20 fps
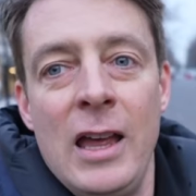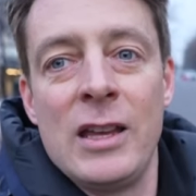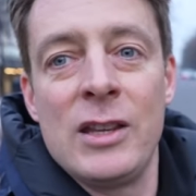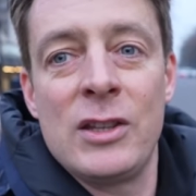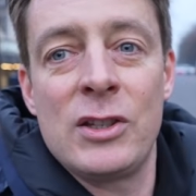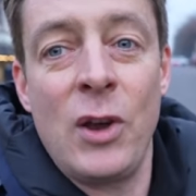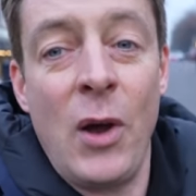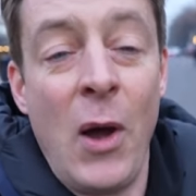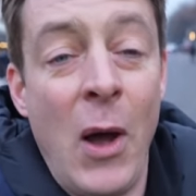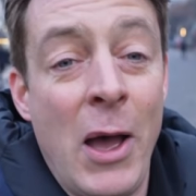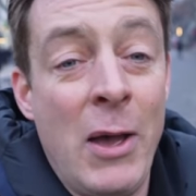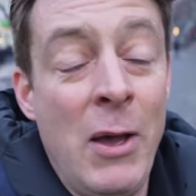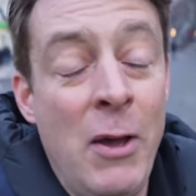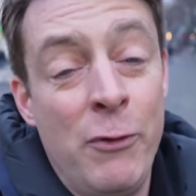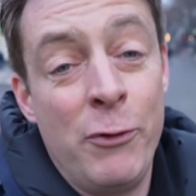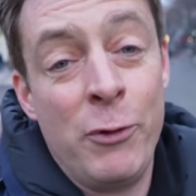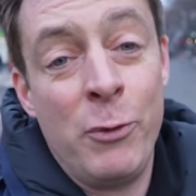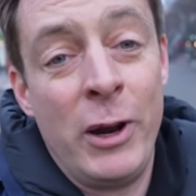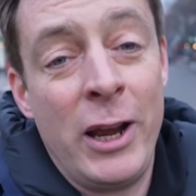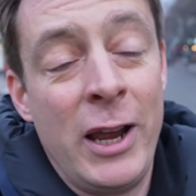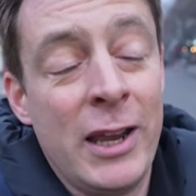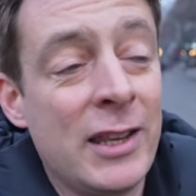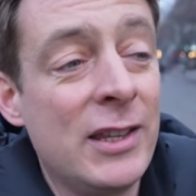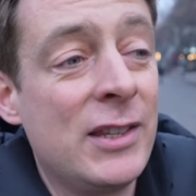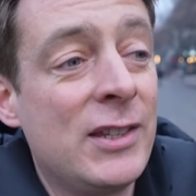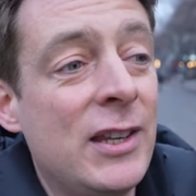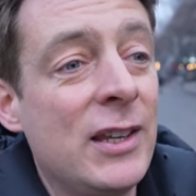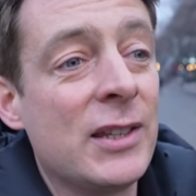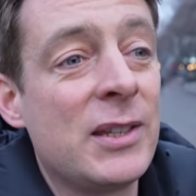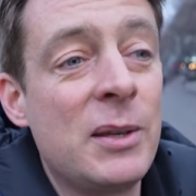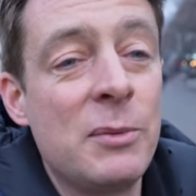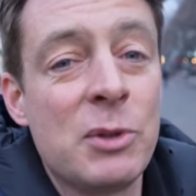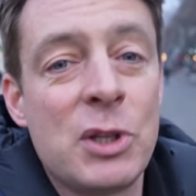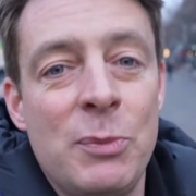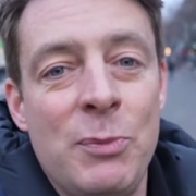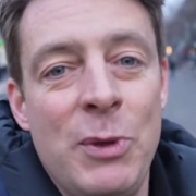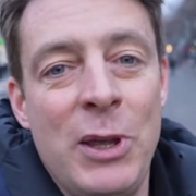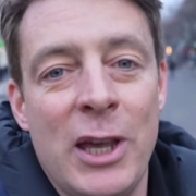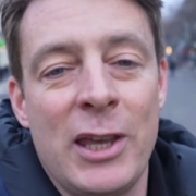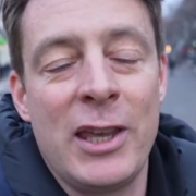So from what I can see, it seems
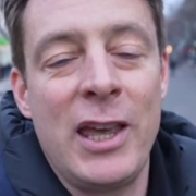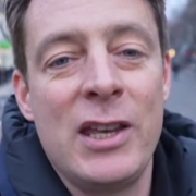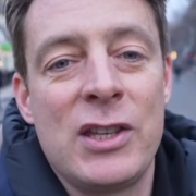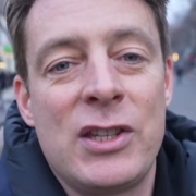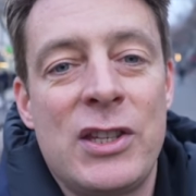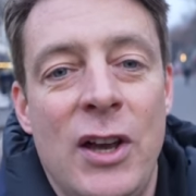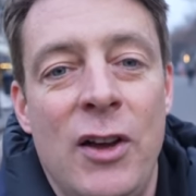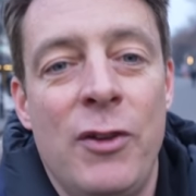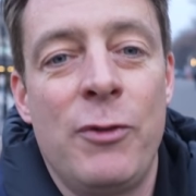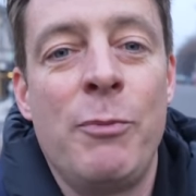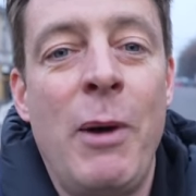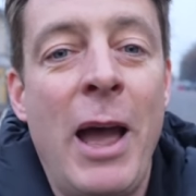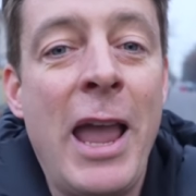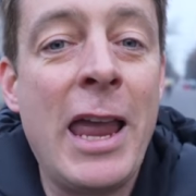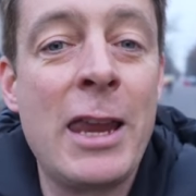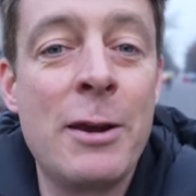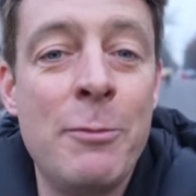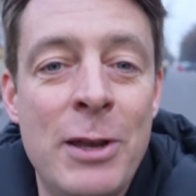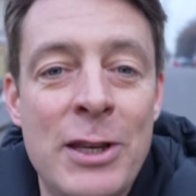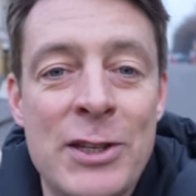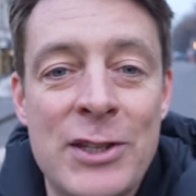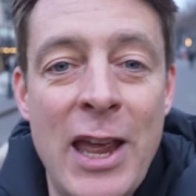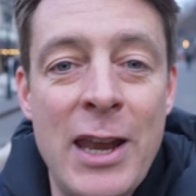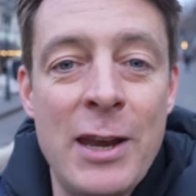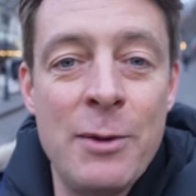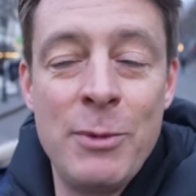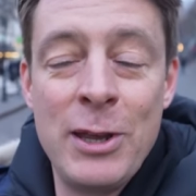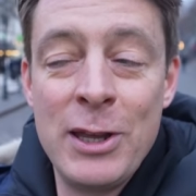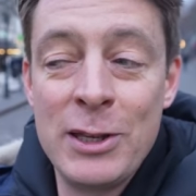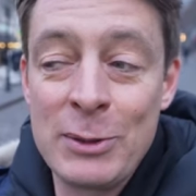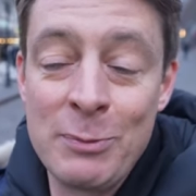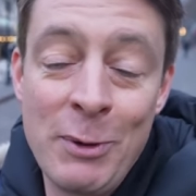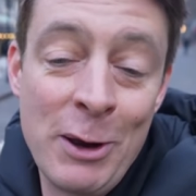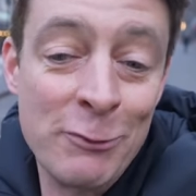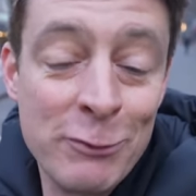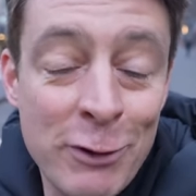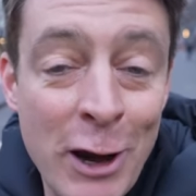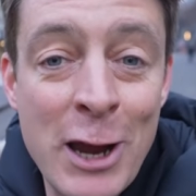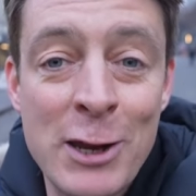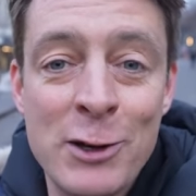to be a case of my enemy's enemy is my
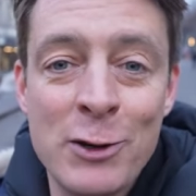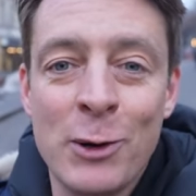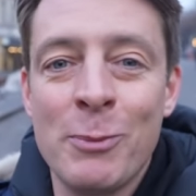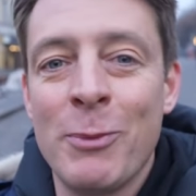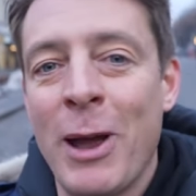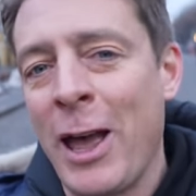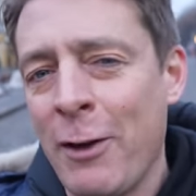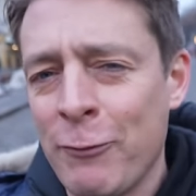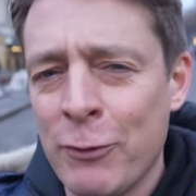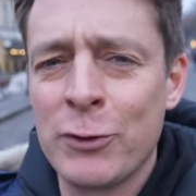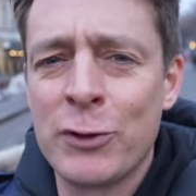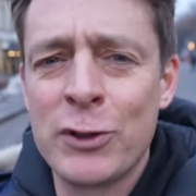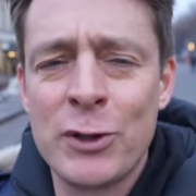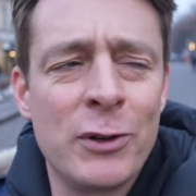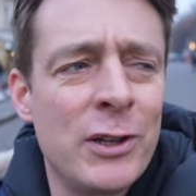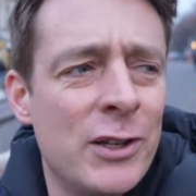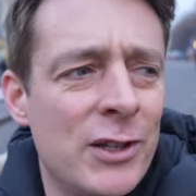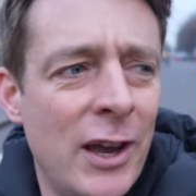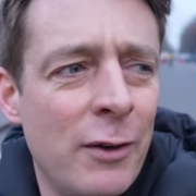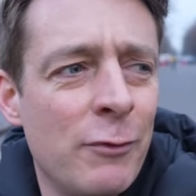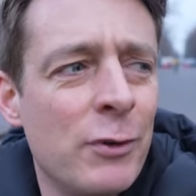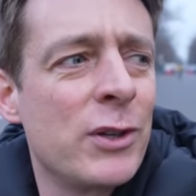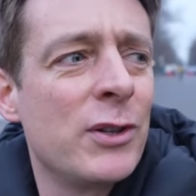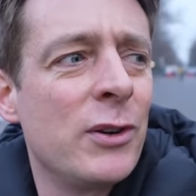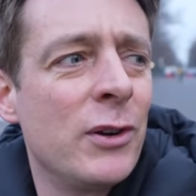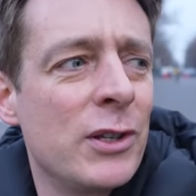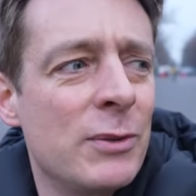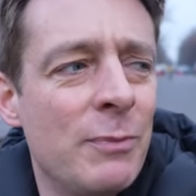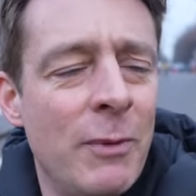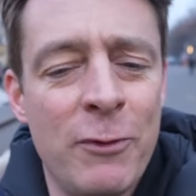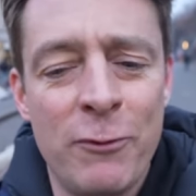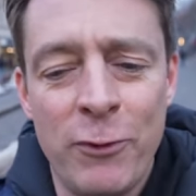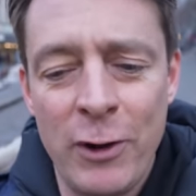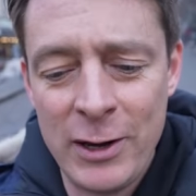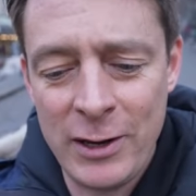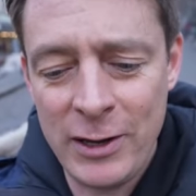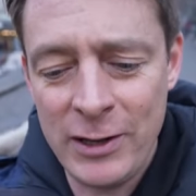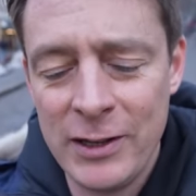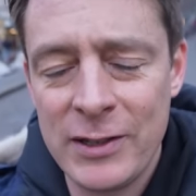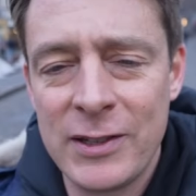friend, or my adversary's adversary is my
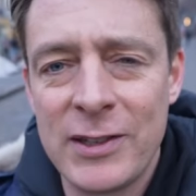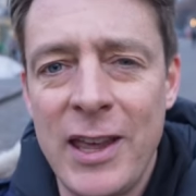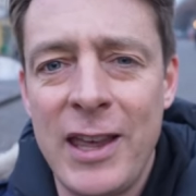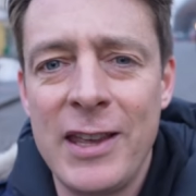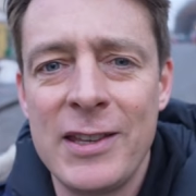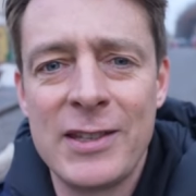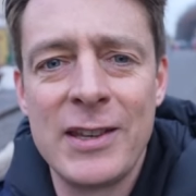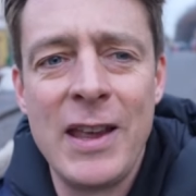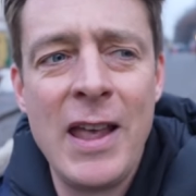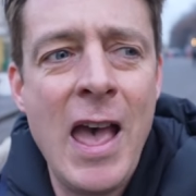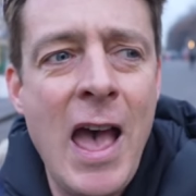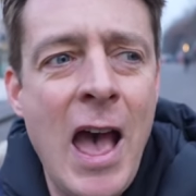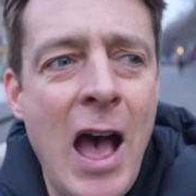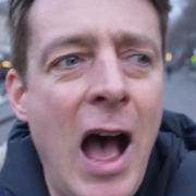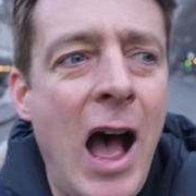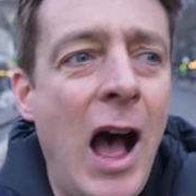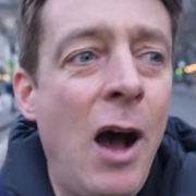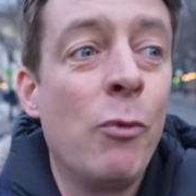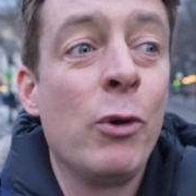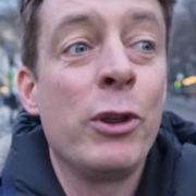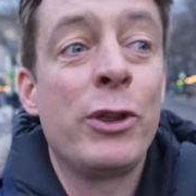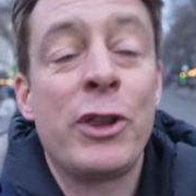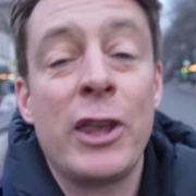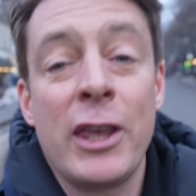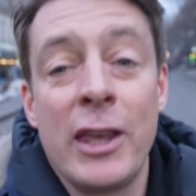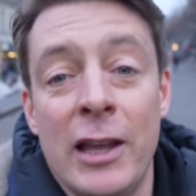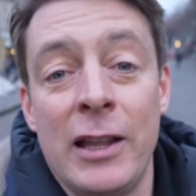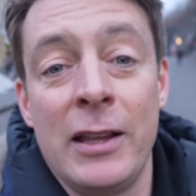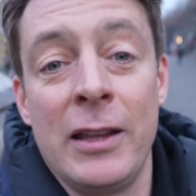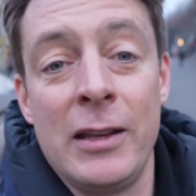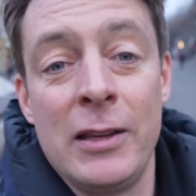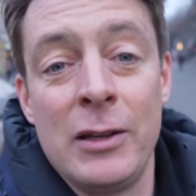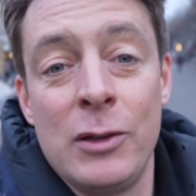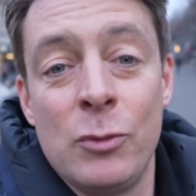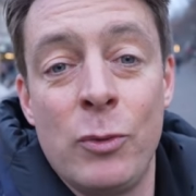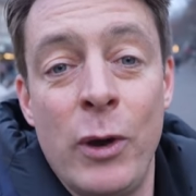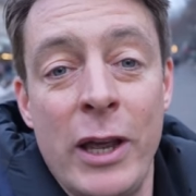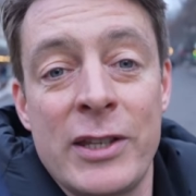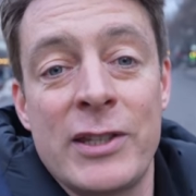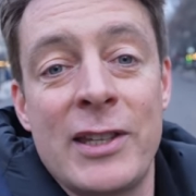friend in this case, with the
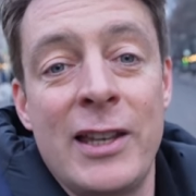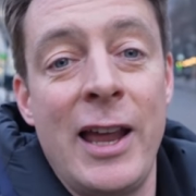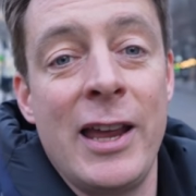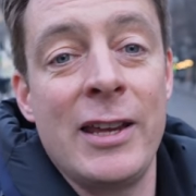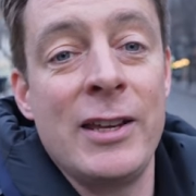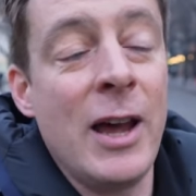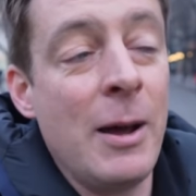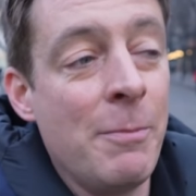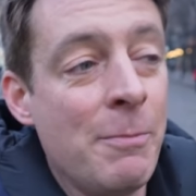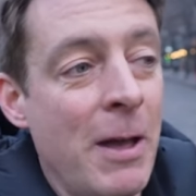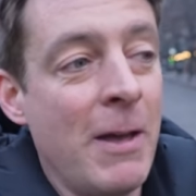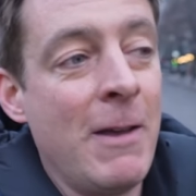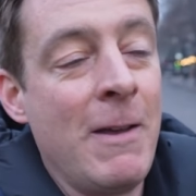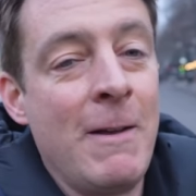West lined up